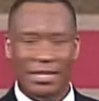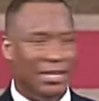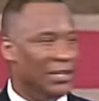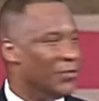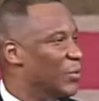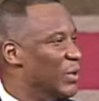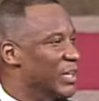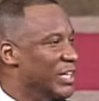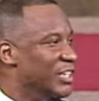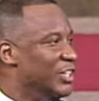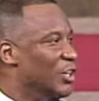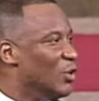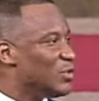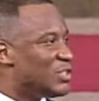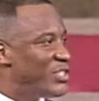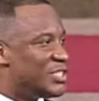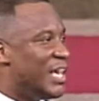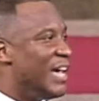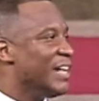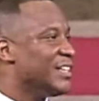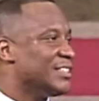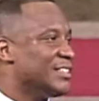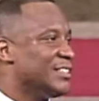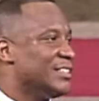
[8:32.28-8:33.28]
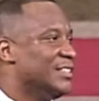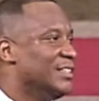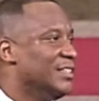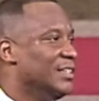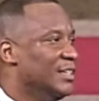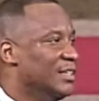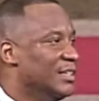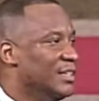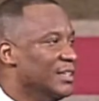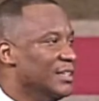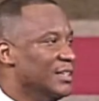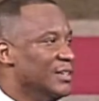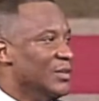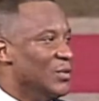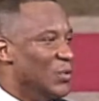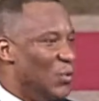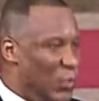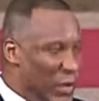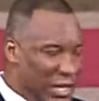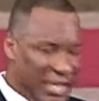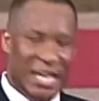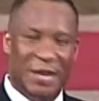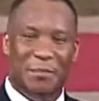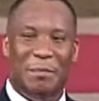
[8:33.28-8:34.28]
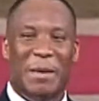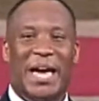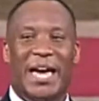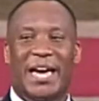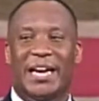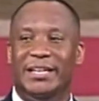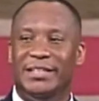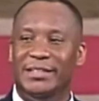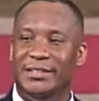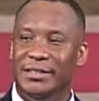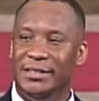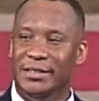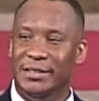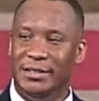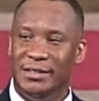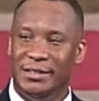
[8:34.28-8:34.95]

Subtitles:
If we get no sex, we get mad.